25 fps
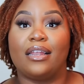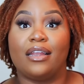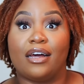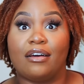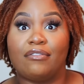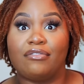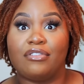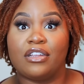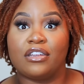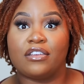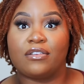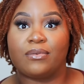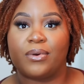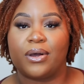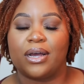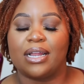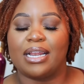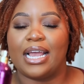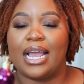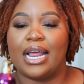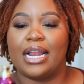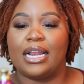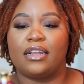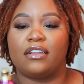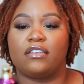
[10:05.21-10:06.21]
love this one
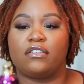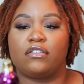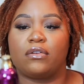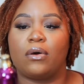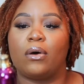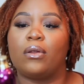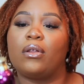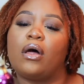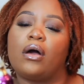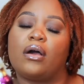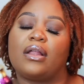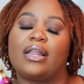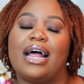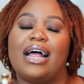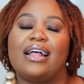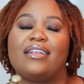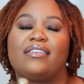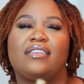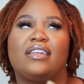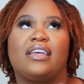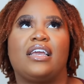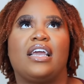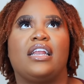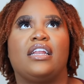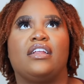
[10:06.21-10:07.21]
and it's so long
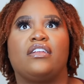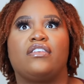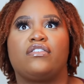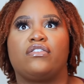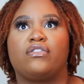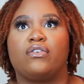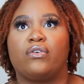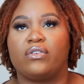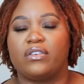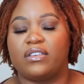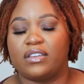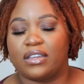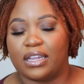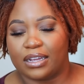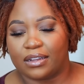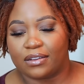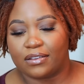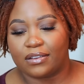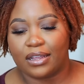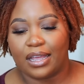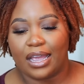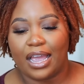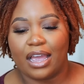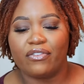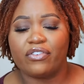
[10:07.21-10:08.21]
lasting and it's so
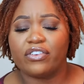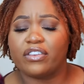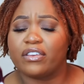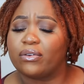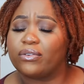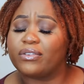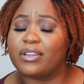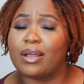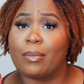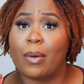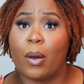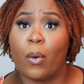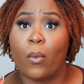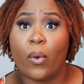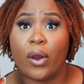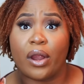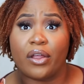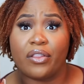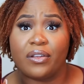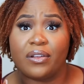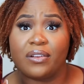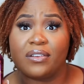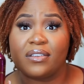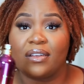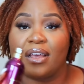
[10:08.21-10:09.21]
sexy. Every single time I wear
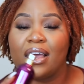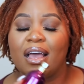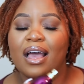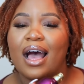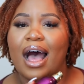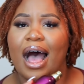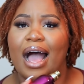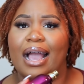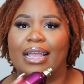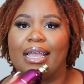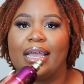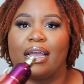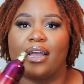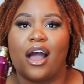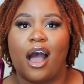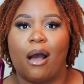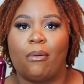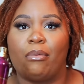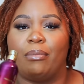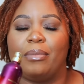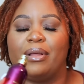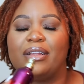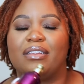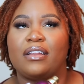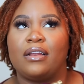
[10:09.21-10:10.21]
this, I get
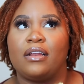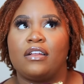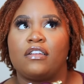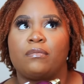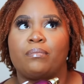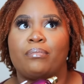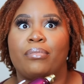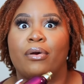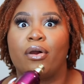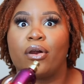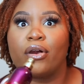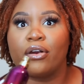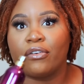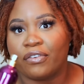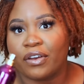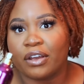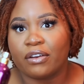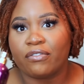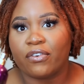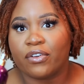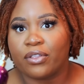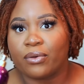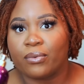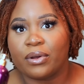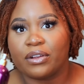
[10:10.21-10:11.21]
compliments and it's perfect
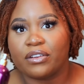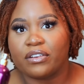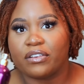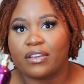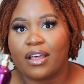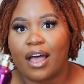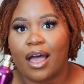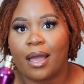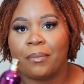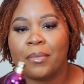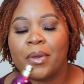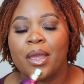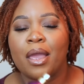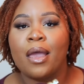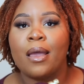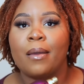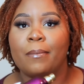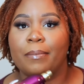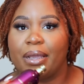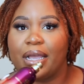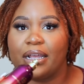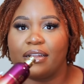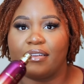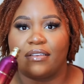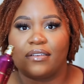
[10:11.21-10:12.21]
for the winter time
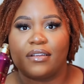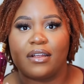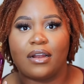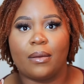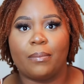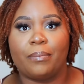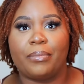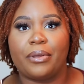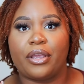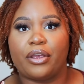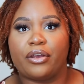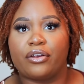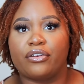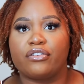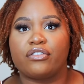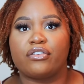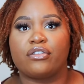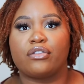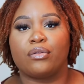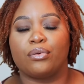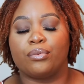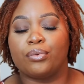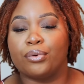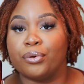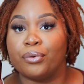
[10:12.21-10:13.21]
because it's gonna pierce
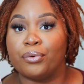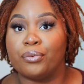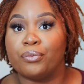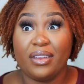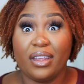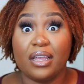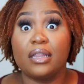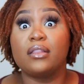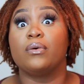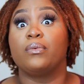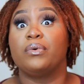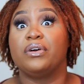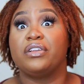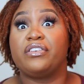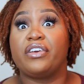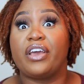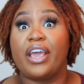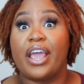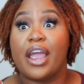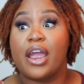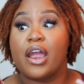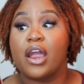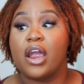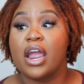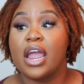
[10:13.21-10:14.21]
through the winter
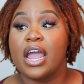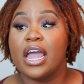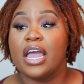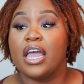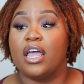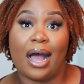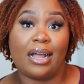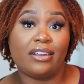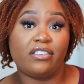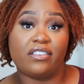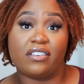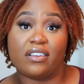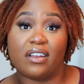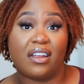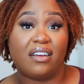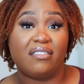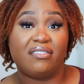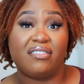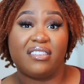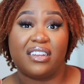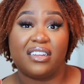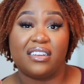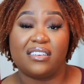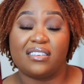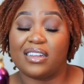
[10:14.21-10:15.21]
air. I just love
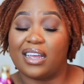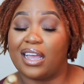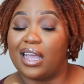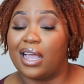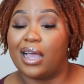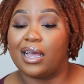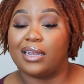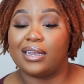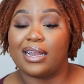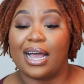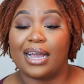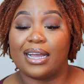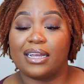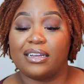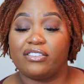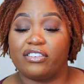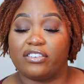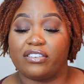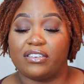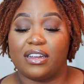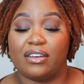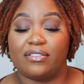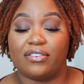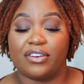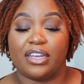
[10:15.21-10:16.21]
this and I could
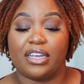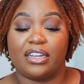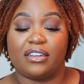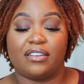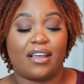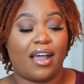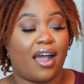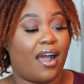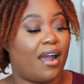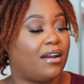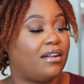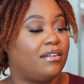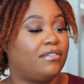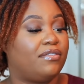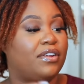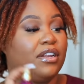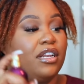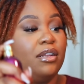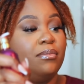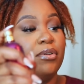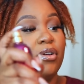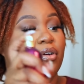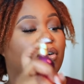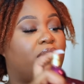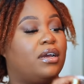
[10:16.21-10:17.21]
just never get tired of it.
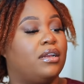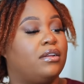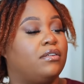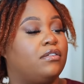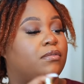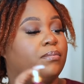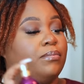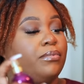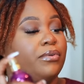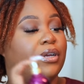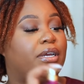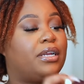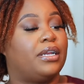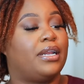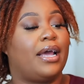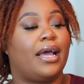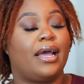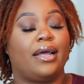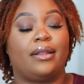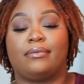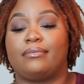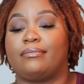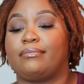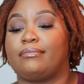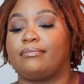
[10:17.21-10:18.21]
Let me go ahead and spray
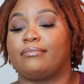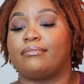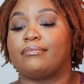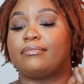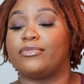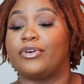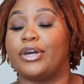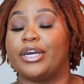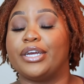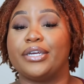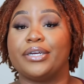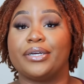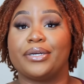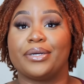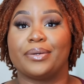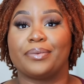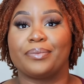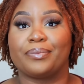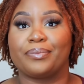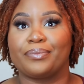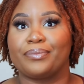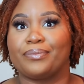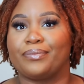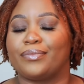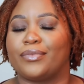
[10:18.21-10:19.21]
that right here.
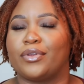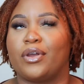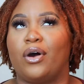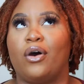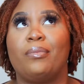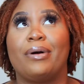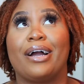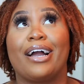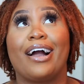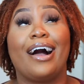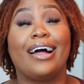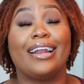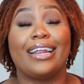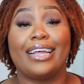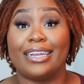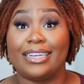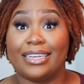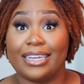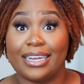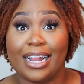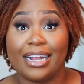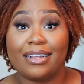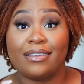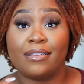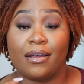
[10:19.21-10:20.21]
Oh my God, and
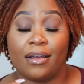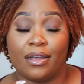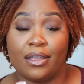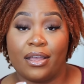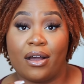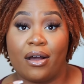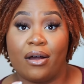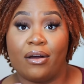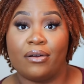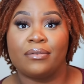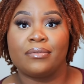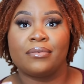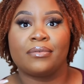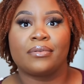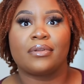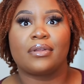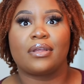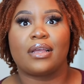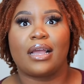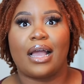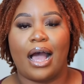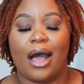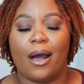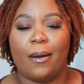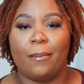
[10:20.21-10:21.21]
did I tell y'all
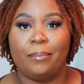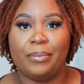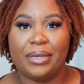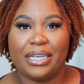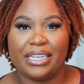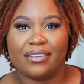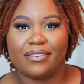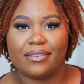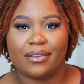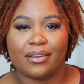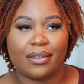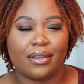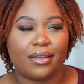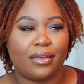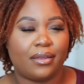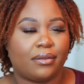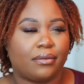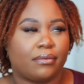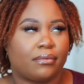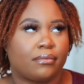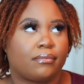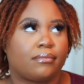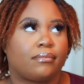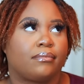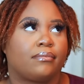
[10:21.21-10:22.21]
how beastly?
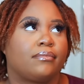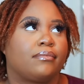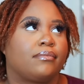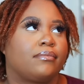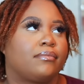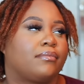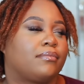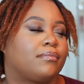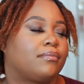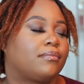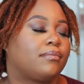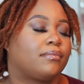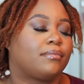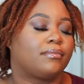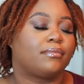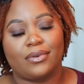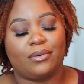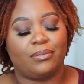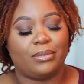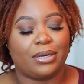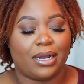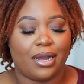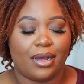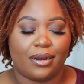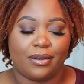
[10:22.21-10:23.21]
Oh
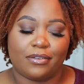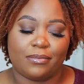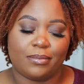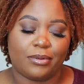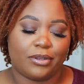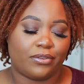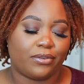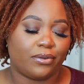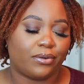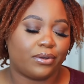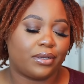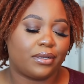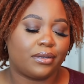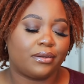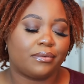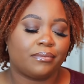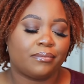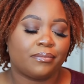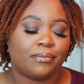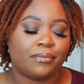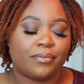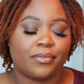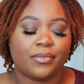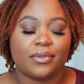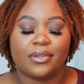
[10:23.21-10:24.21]
my God, it smells so good.
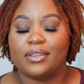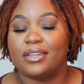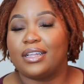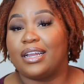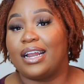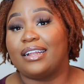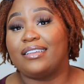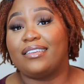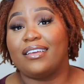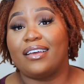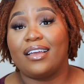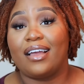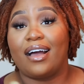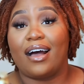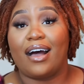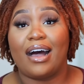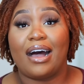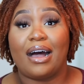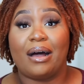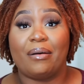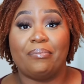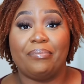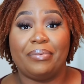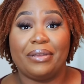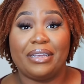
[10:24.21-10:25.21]
Did I tell y'all
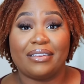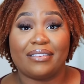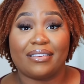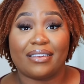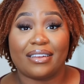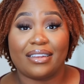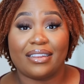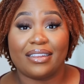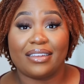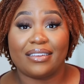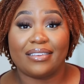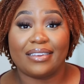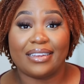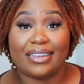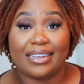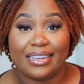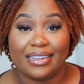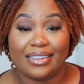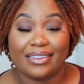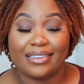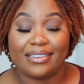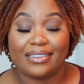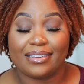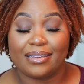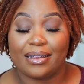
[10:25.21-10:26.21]
how beastly this
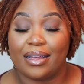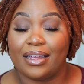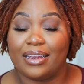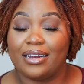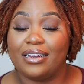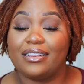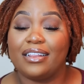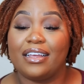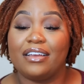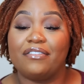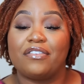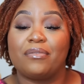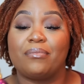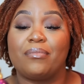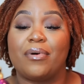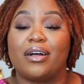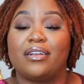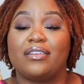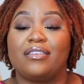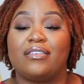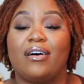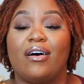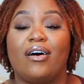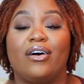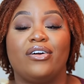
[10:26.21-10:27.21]
is? Anything from
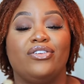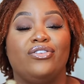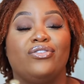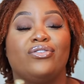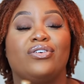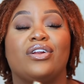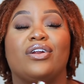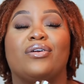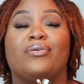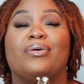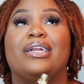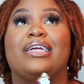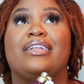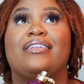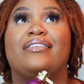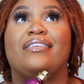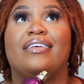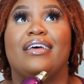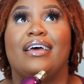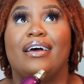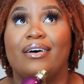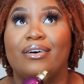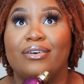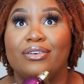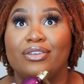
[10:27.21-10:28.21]
Montale, you could already
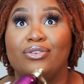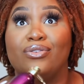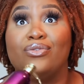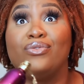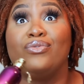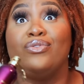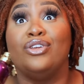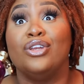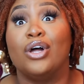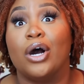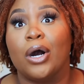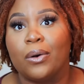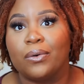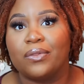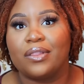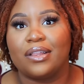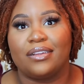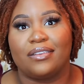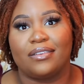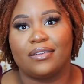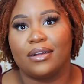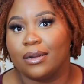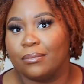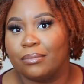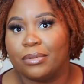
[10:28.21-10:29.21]
tell, you know that
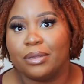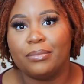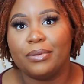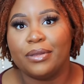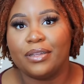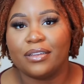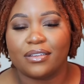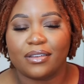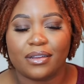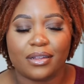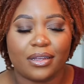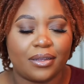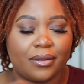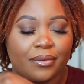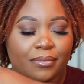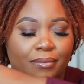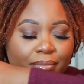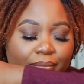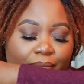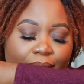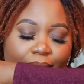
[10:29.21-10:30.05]
it's gonna be beastly.